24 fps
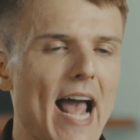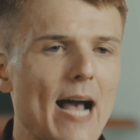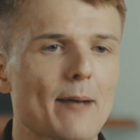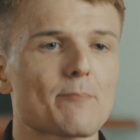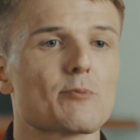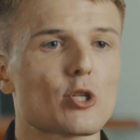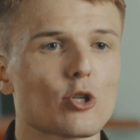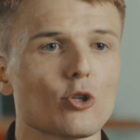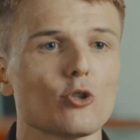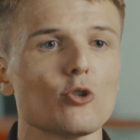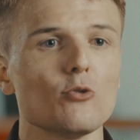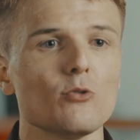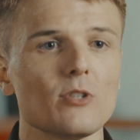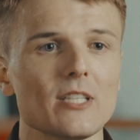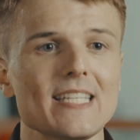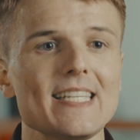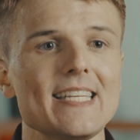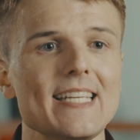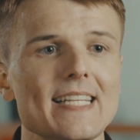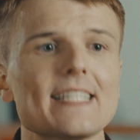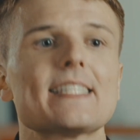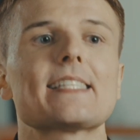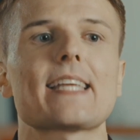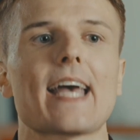absolutely
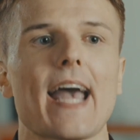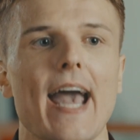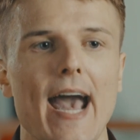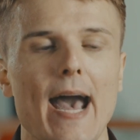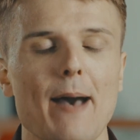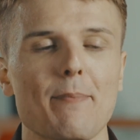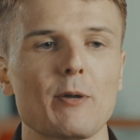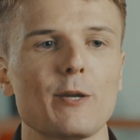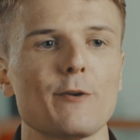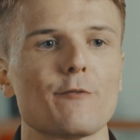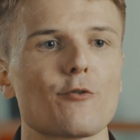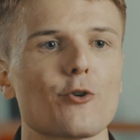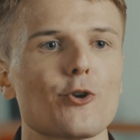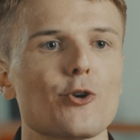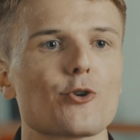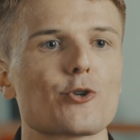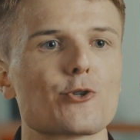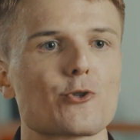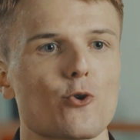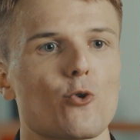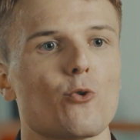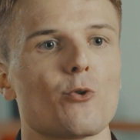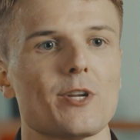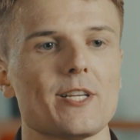needs to happen for your
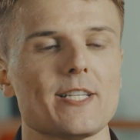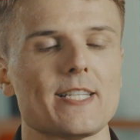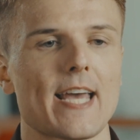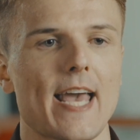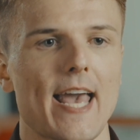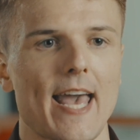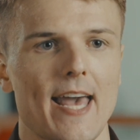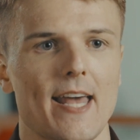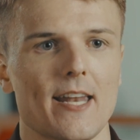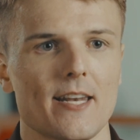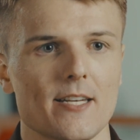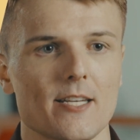story to end.